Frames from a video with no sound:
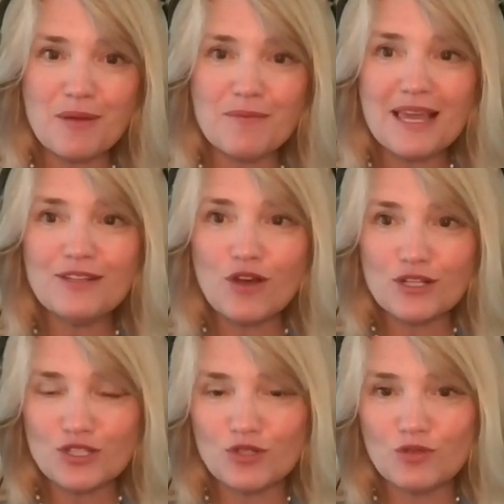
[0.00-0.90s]
may
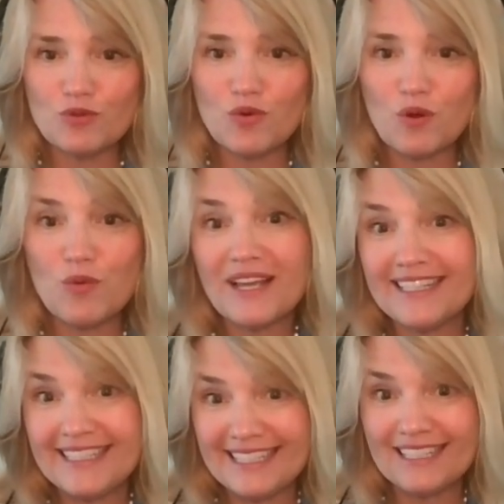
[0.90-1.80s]
not do what you
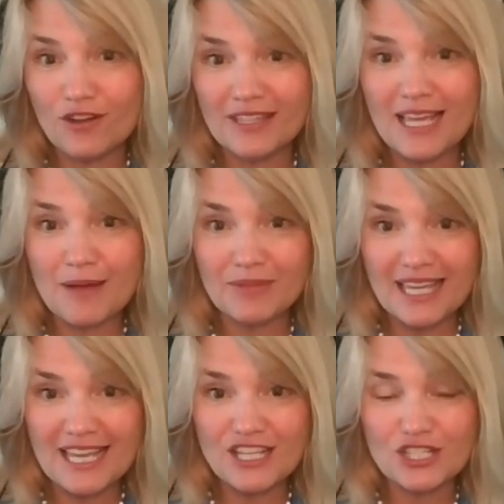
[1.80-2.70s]
need on the
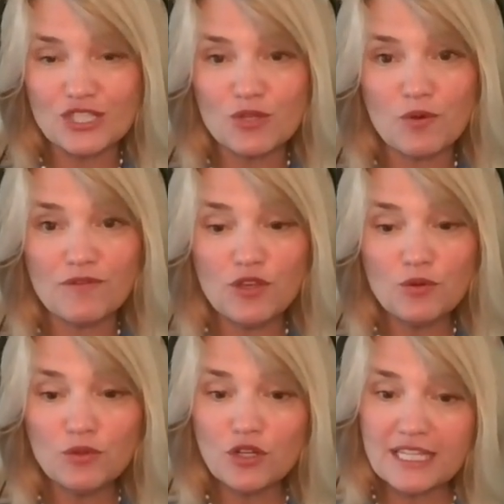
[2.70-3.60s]
application. So if
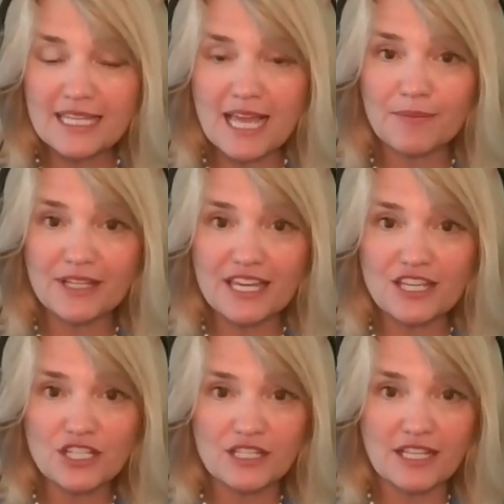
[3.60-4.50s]
you look at the
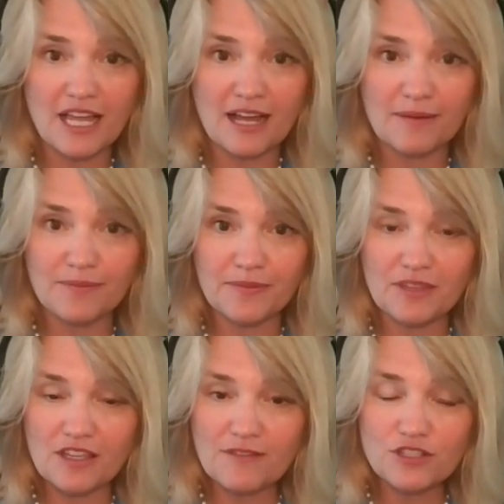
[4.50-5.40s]
application,
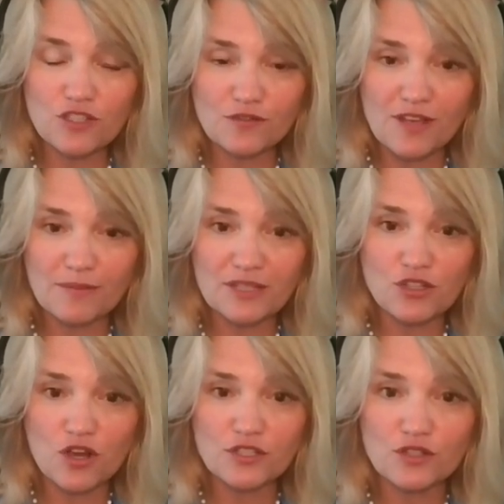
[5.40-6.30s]
you give it to your family
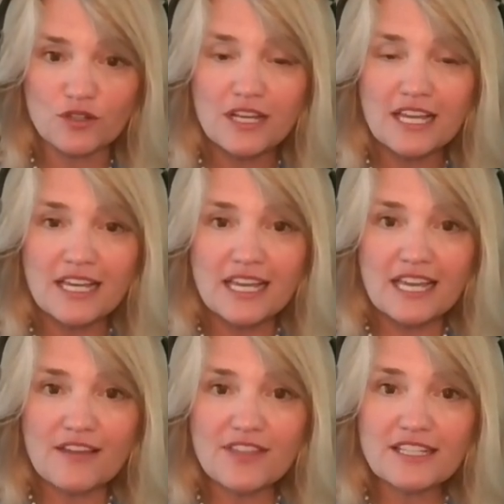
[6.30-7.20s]
doctor.
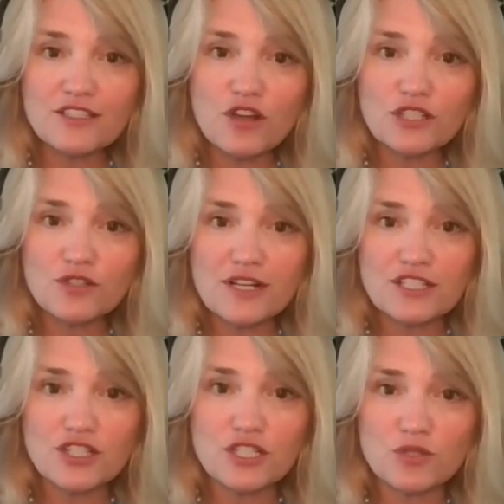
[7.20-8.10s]
If that doctor
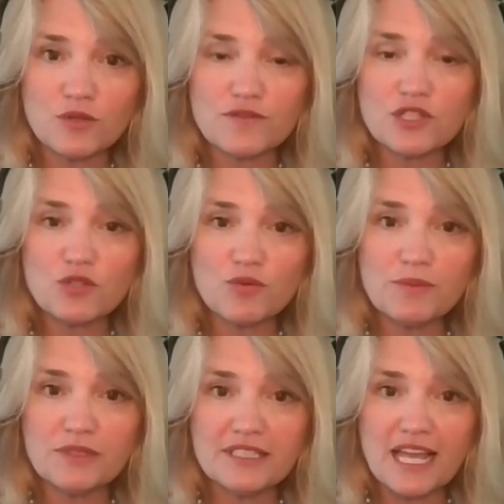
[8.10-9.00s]
has just sort of
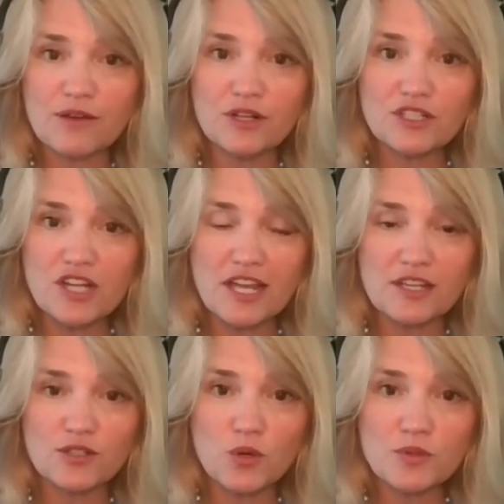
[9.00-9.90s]
scribbled down a
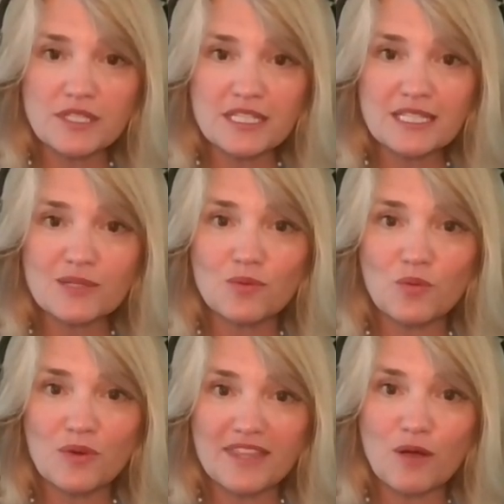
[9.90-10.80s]
diagnosis
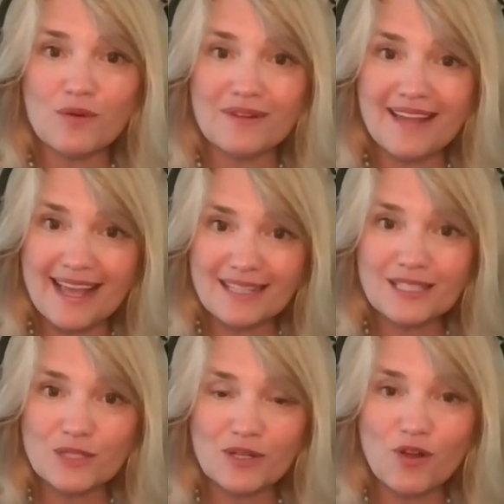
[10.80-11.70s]
without
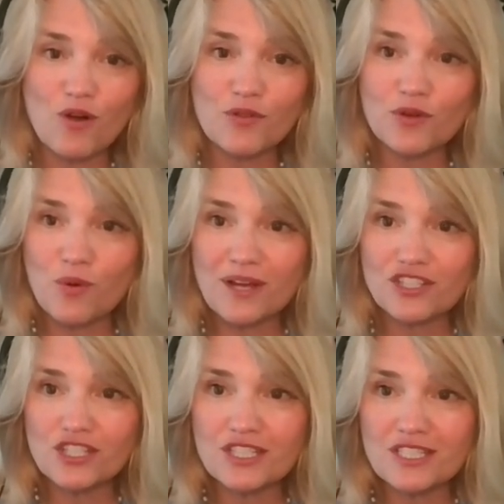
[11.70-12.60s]
answering all the
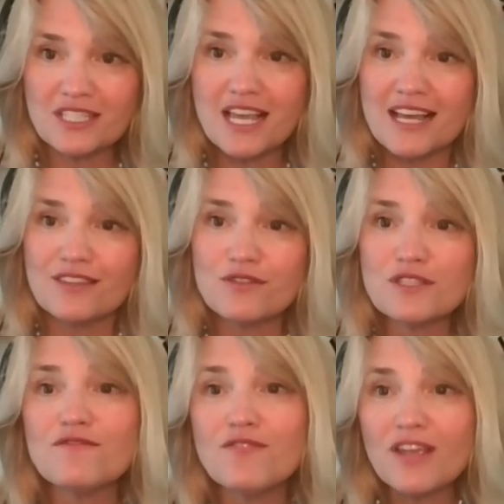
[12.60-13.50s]
questions, there's
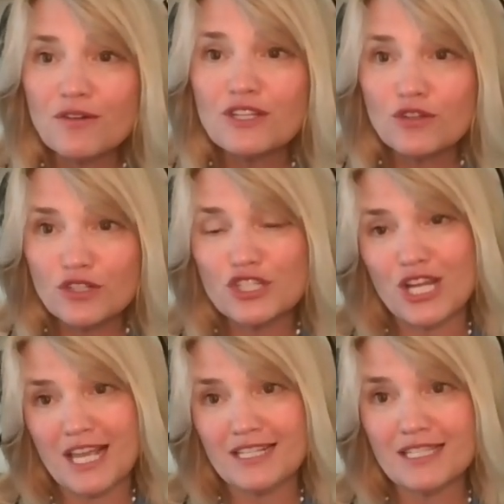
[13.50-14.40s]
a very good
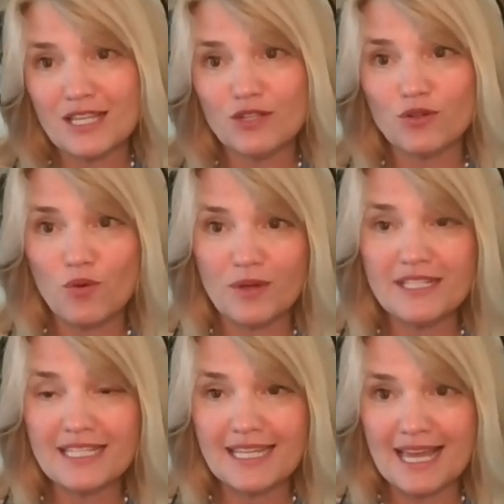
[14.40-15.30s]
chance that you're going
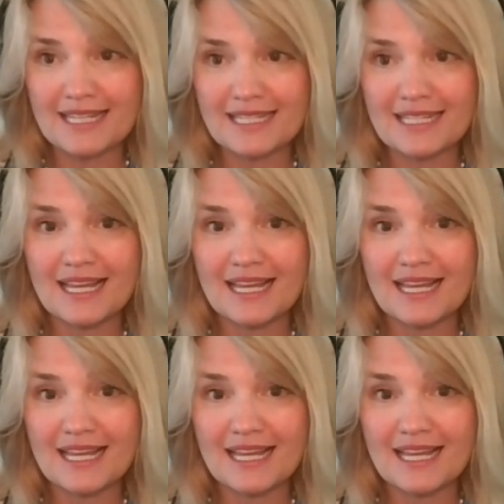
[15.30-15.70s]
to get